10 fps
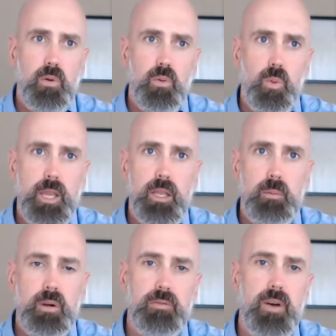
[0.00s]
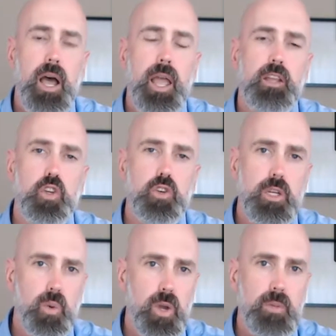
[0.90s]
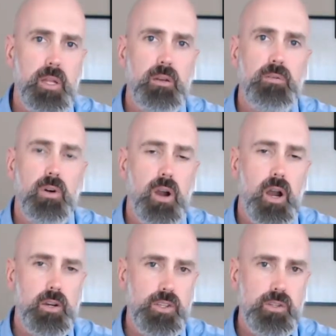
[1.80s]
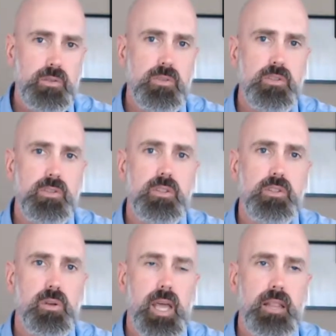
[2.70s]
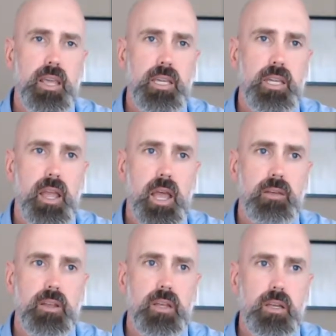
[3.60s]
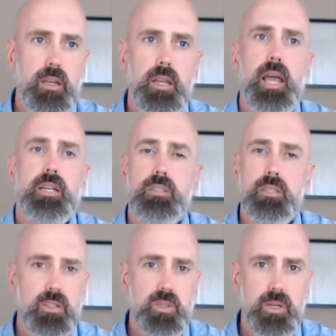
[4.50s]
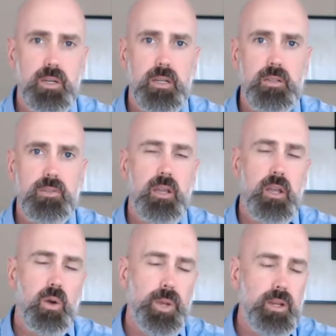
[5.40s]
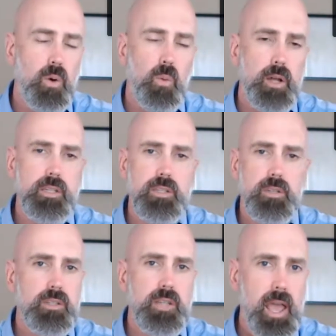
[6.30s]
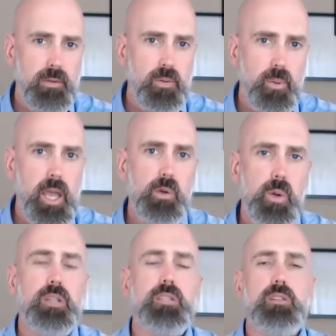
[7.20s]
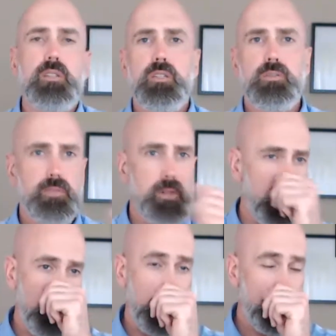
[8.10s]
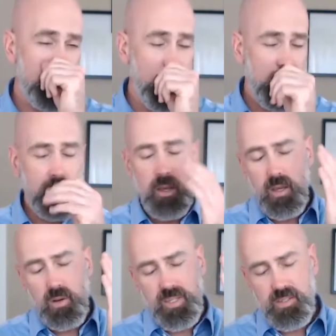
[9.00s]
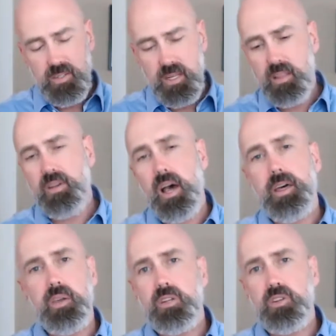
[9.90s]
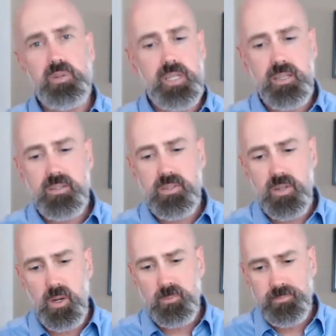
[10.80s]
we can provide good equipment for our students so that they can have an excellent experience. We don't want to do this halfway. We want to do this fully because, again, we see the value in doing this. So